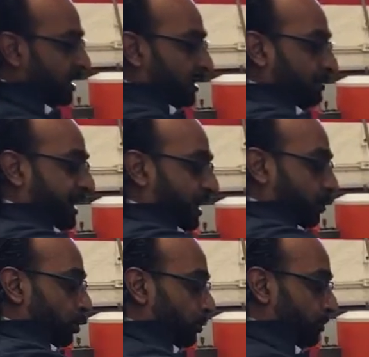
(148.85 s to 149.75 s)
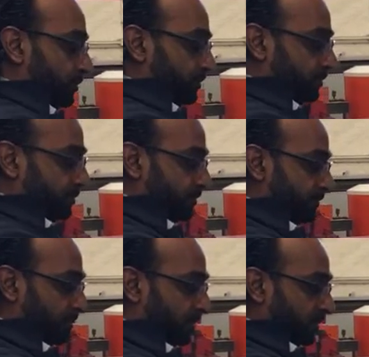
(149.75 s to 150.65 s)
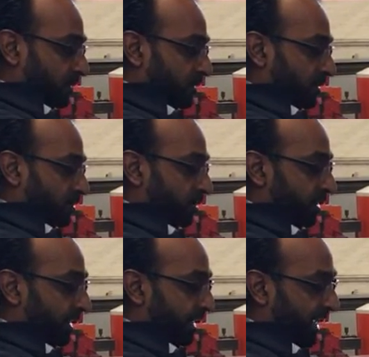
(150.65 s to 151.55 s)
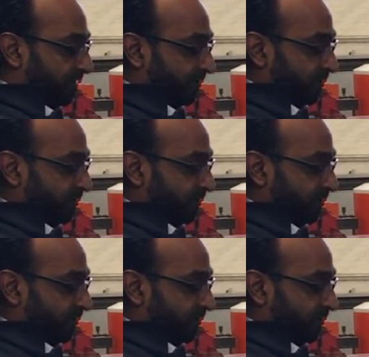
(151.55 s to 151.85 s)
make a loop. So you can have